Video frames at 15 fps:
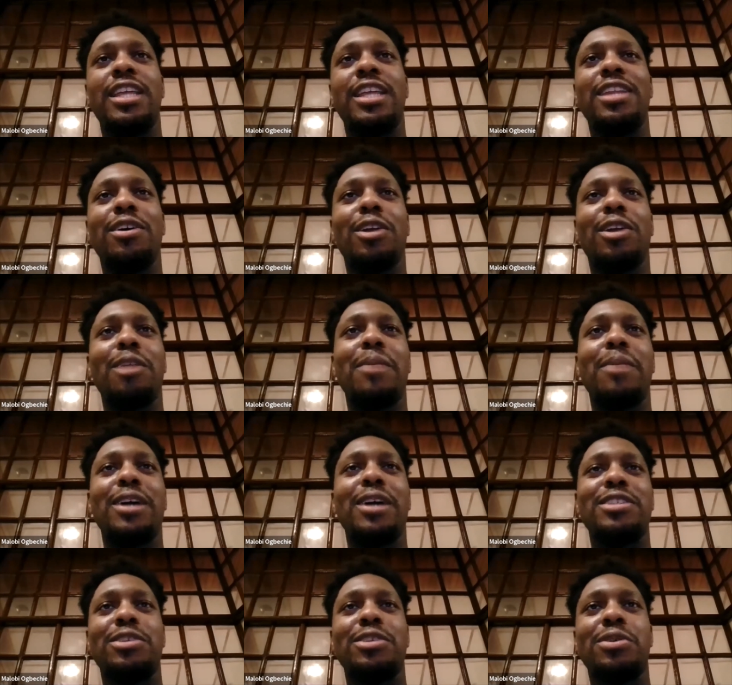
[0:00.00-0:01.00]
and on
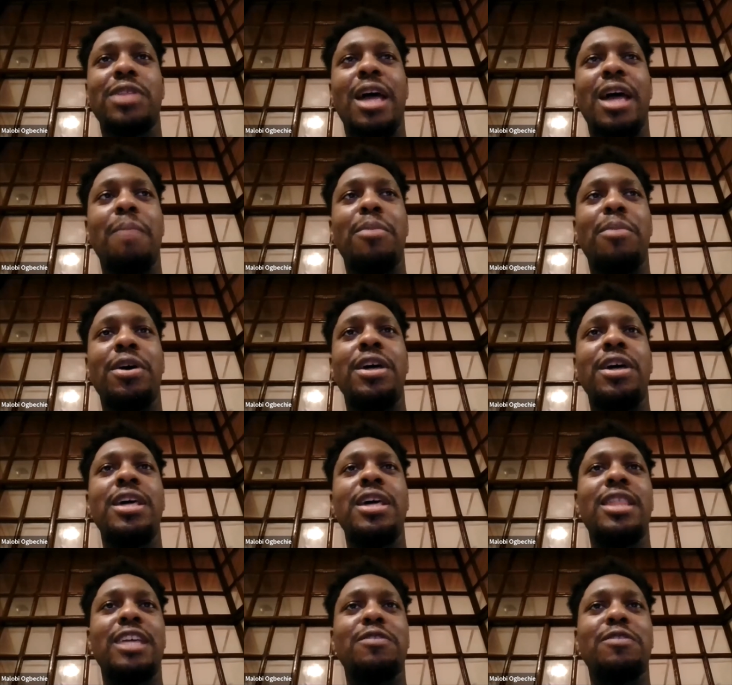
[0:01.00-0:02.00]
Clubhouse and all that, but
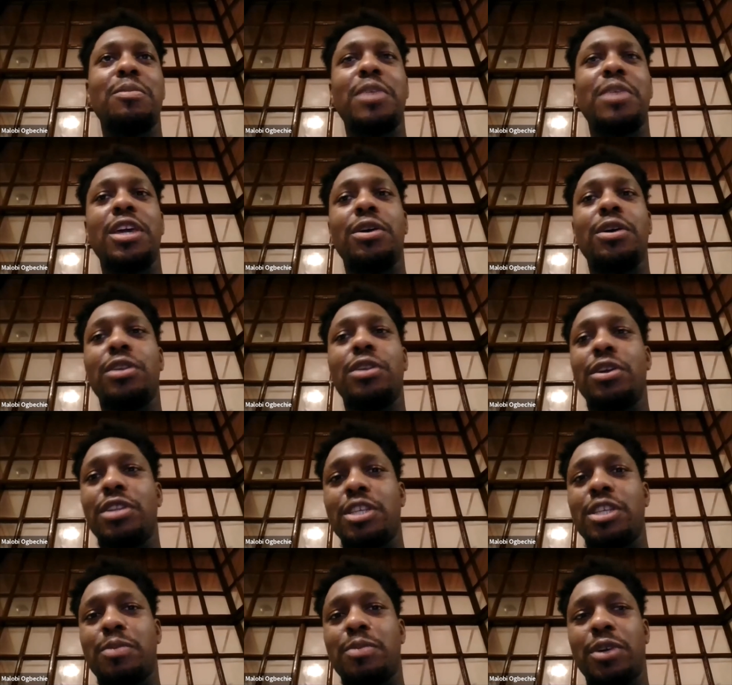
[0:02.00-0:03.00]
thanks for being
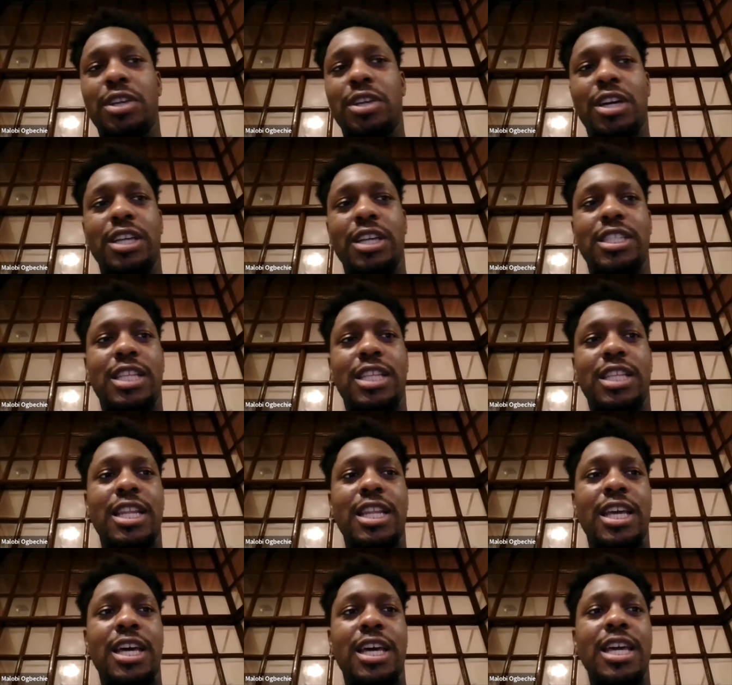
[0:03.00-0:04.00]
on this podcast.
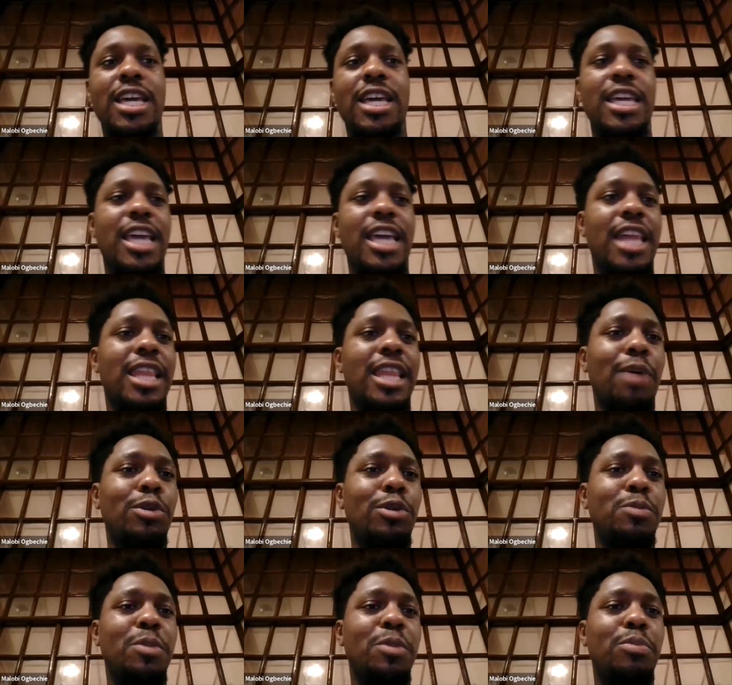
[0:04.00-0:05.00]
And yeah, that
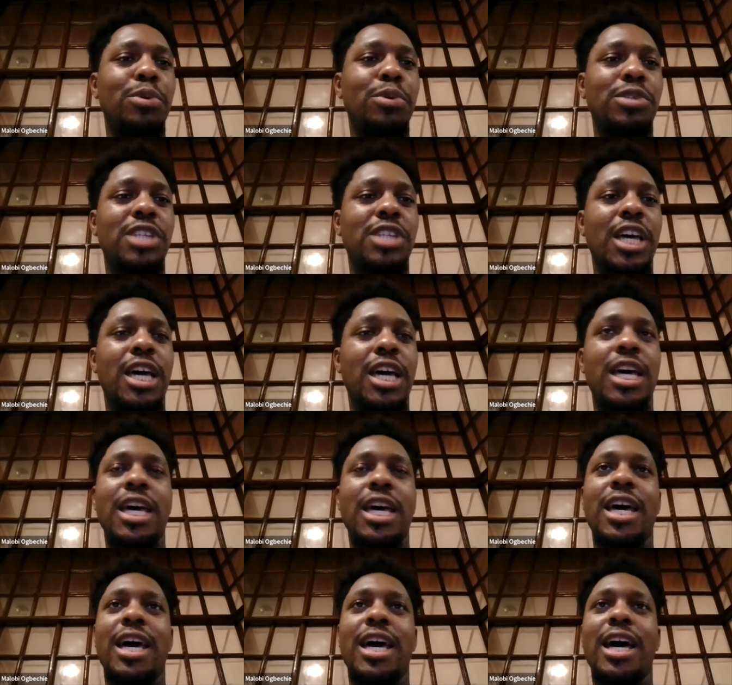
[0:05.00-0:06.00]
was Bibusa,
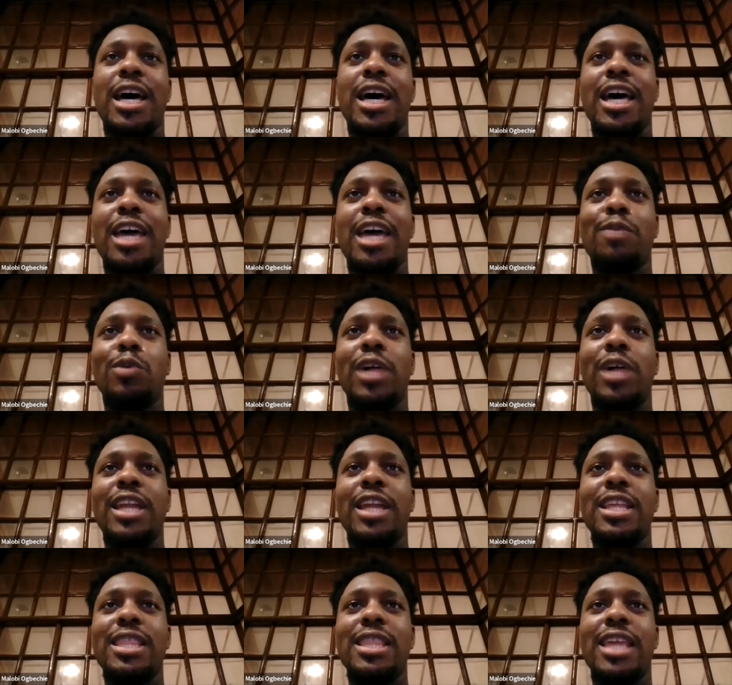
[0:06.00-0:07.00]
and we'll
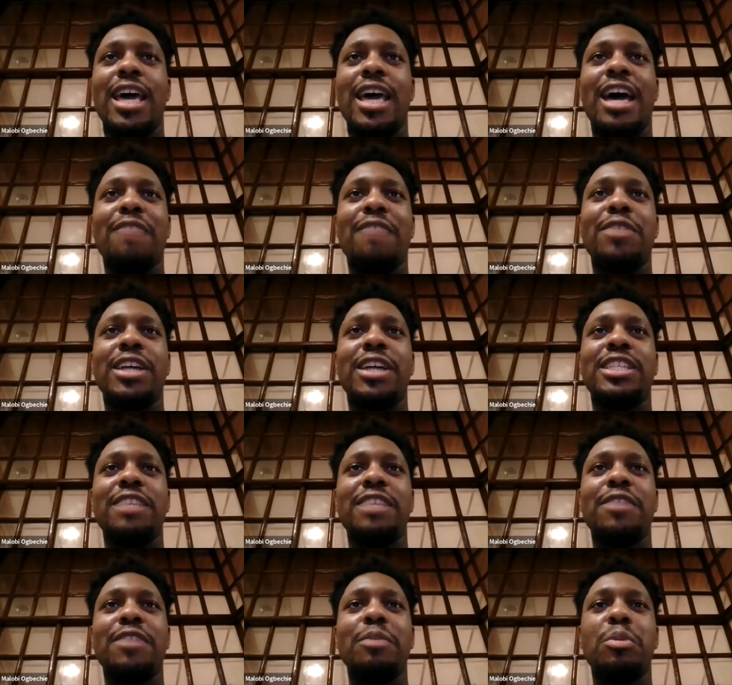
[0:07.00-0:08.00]
end it there. Have a nice
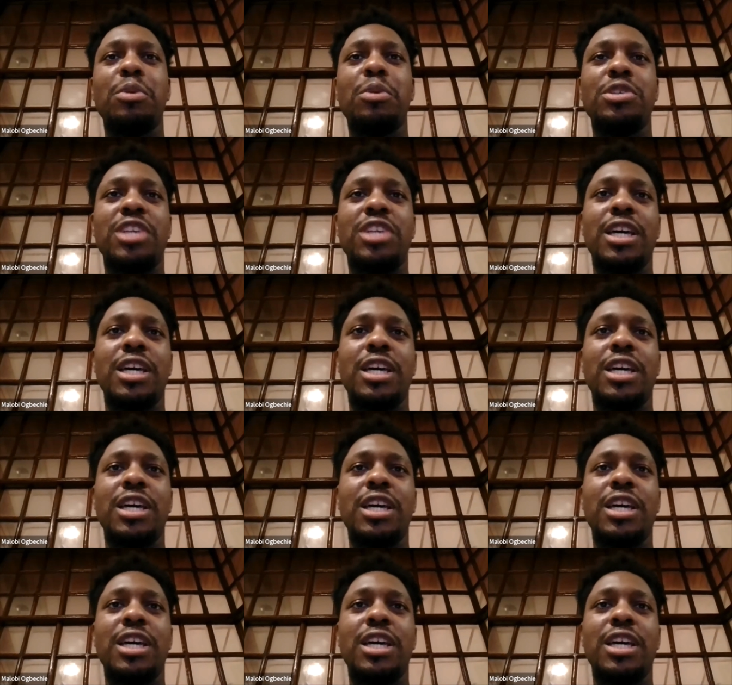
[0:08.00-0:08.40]
evening, Bibusa.